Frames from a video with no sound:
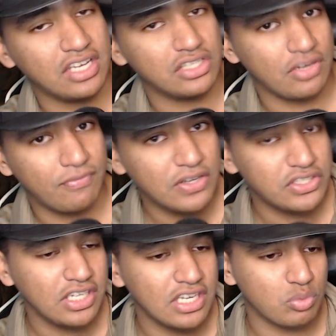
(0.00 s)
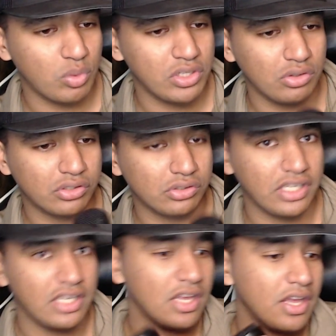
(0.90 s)
Phishing is when you
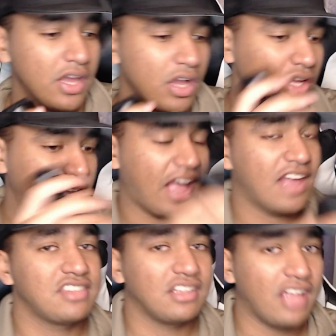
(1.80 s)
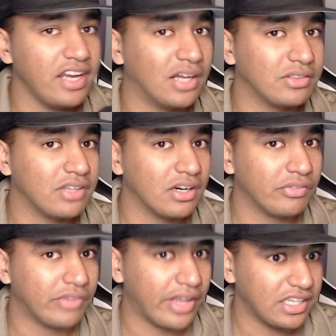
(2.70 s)
literally cast a line out there
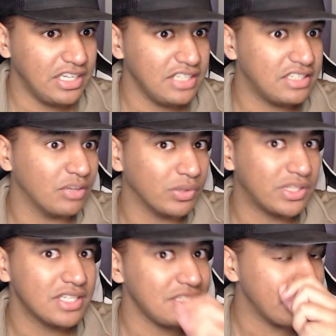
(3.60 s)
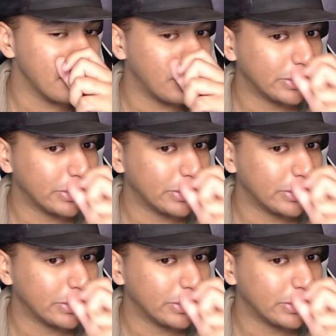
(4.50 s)
like he did with this email.